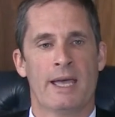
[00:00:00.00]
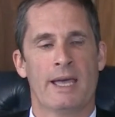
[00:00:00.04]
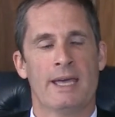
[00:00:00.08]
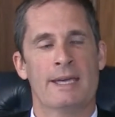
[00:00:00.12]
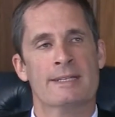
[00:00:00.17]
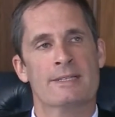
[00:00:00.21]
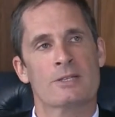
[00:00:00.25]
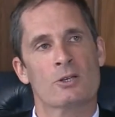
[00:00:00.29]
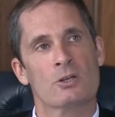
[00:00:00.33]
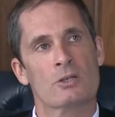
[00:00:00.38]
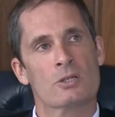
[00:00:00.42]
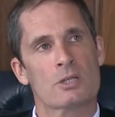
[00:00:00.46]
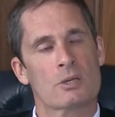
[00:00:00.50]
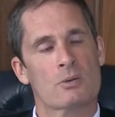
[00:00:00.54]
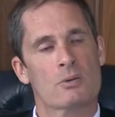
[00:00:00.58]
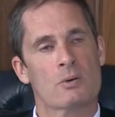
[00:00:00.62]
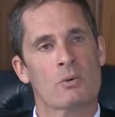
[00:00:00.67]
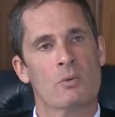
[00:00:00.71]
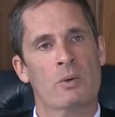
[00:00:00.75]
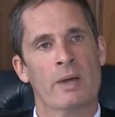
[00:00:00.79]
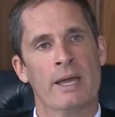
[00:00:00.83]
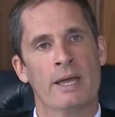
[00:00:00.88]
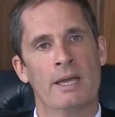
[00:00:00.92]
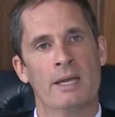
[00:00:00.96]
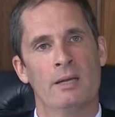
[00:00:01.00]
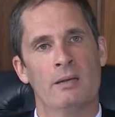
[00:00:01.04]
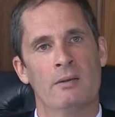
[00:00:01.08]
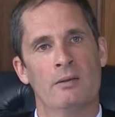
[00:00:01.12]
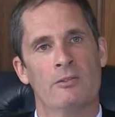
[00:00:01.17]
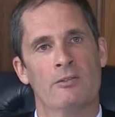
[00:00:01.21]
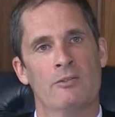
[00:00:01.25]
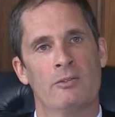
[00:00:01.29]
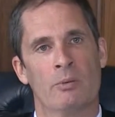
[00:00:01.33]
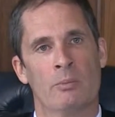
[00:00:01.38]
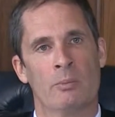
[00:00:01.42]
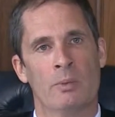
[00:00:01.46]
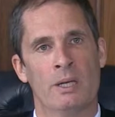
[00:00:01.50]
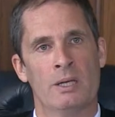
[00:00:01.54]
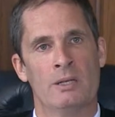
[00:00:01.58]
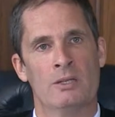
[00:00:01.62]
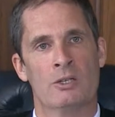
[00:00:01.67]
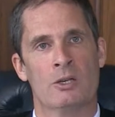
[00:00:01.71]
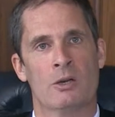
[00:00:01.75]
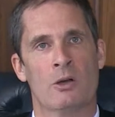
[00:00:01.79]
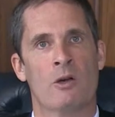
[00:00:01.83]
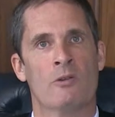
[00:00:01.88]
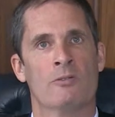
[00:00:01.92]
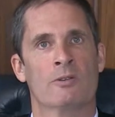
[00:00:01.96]
it's also a way for me
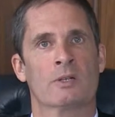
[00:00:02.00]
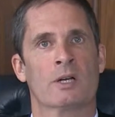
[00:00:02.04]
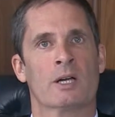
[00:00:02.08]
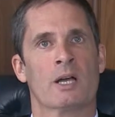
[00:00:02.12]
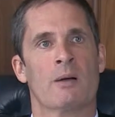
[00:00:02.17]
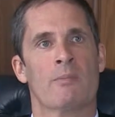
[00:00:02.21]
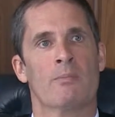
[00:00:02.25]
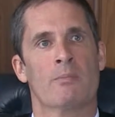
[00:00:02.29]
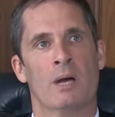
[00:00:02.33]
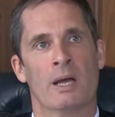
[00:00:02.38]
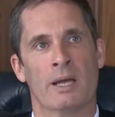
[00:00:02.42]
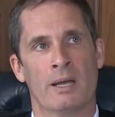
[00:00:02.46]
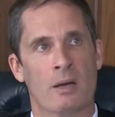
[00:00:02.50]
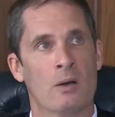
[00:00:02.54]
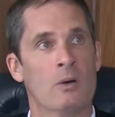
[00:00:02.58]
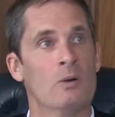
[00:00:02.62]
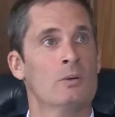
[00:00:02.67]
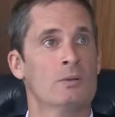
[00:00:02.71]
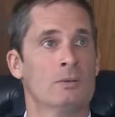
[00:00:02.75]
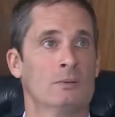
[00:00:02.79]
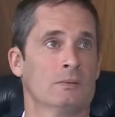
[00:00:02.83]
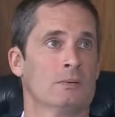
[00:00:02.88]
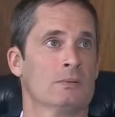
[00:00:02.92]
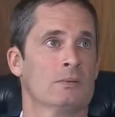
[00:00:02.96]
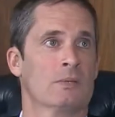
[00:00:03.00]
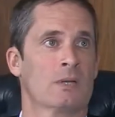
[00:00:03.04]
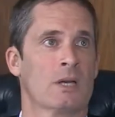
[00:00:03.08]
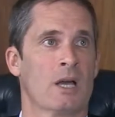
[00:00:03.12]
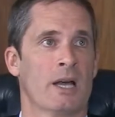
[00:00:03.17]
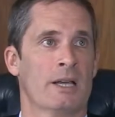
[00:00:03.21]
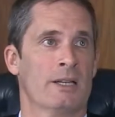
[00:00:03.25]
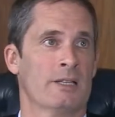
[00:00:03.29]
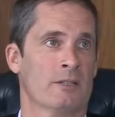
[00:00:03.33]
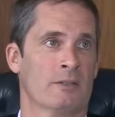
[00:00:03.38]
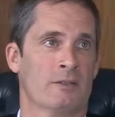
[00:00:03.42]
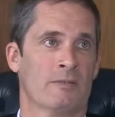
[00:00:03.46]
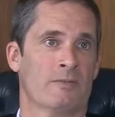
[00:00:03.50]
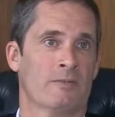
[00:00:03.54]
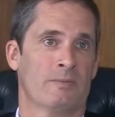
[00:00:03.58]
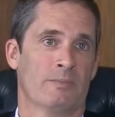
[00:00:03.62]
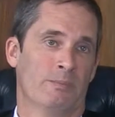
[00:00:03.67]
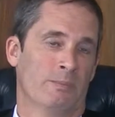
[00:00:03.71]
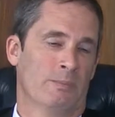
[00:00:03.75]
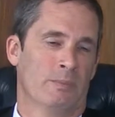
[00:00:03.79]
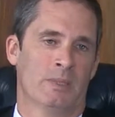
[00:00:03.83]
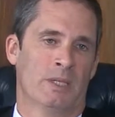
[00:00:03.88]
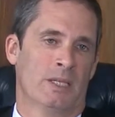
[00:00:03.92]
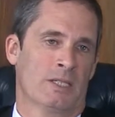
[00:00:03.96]
to overcome my own kinds of,
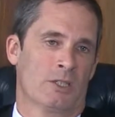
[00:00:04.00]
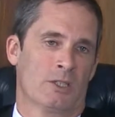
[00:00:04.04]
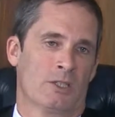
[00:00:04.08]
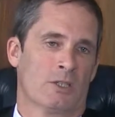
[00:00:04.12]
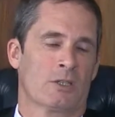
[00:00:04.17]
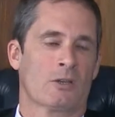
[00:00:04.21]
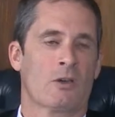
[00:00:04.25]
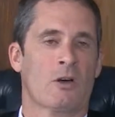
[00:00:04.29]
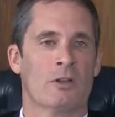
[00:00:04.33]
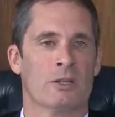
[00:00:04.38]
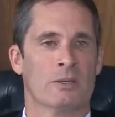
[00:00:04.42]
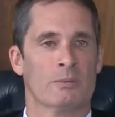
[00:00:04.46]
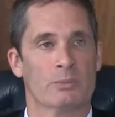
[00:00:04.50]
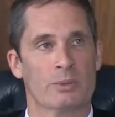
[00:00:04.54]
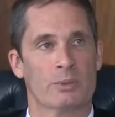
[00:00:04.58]
let's just call them